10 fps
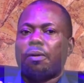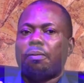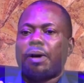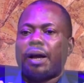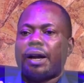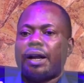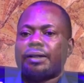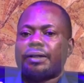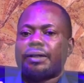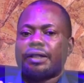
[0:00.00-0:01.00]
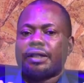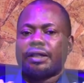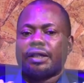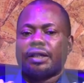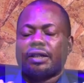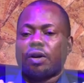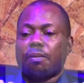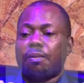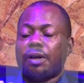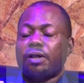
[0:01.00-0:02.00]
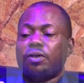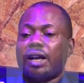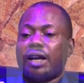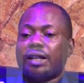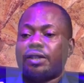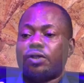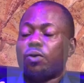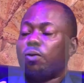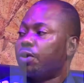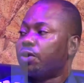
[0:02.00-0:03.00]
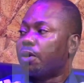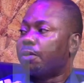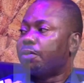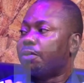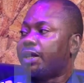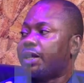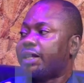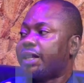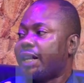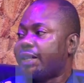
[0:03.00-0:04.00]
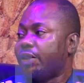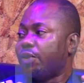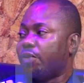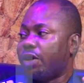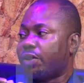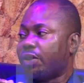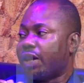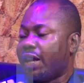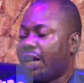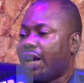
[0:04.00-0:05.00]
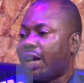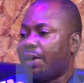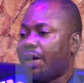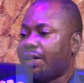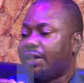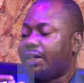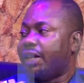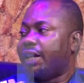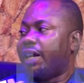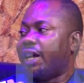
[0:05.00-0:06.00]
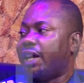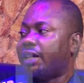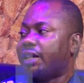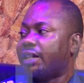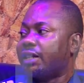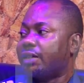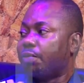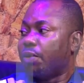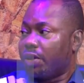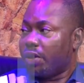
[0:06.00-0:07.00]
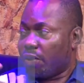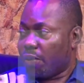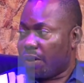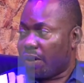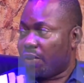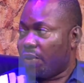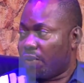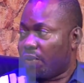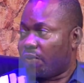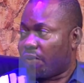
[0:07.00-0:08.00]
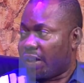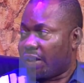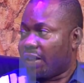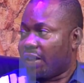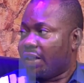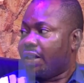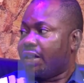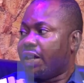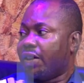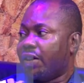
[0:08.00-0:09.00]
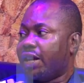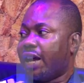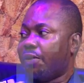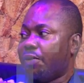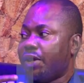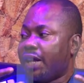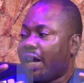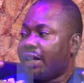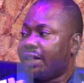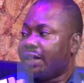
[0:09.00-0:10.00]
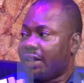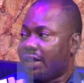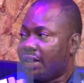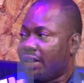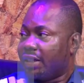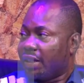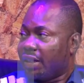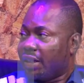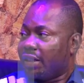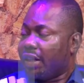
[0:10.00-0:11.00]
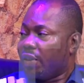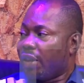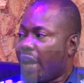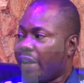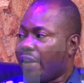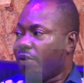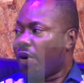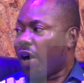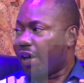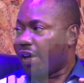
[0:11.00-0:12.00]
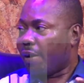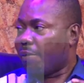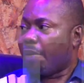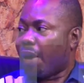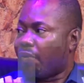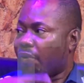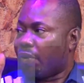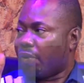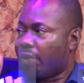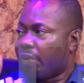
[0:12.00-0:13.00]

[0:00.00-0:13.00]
parents something, there are things you post, or people might start asking you questions. Hey, how about the children now? Posing to be close friends. You say, no, they are with their auntie. They know that you and their mom have gone.